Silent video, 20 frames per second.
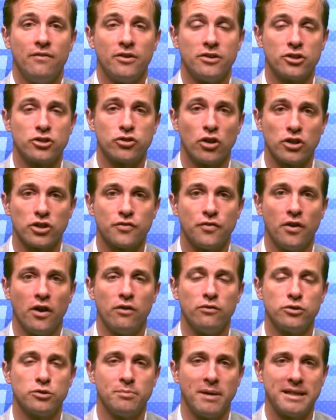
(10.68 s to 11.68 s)
for the transfer
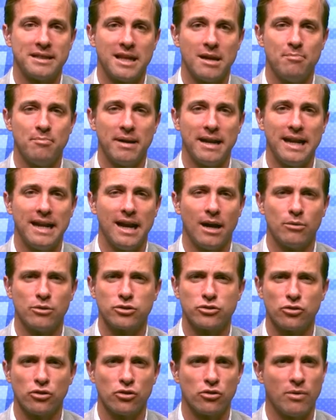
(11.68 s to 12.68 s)
of Ousmane Dembele. I
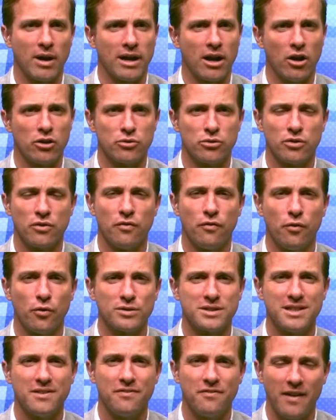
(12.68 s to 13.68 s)
was told around
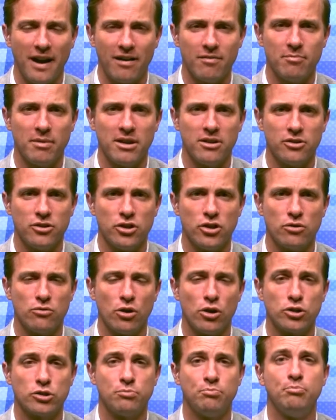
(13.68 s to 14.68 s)
€145 million,
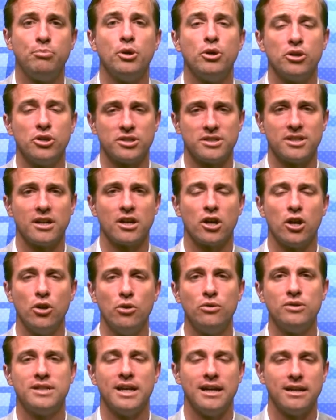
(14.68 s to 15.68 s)
wow, bonus
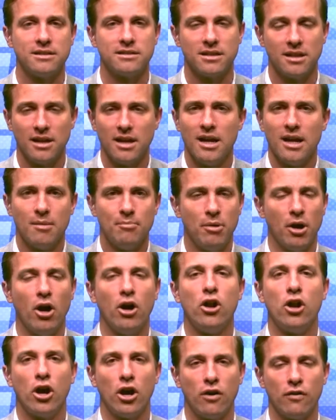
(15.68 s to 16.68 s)
included.
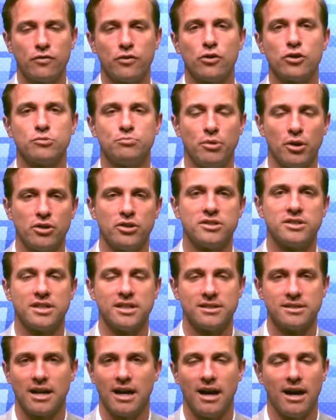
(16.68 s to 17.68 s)
But a lot of those bonuses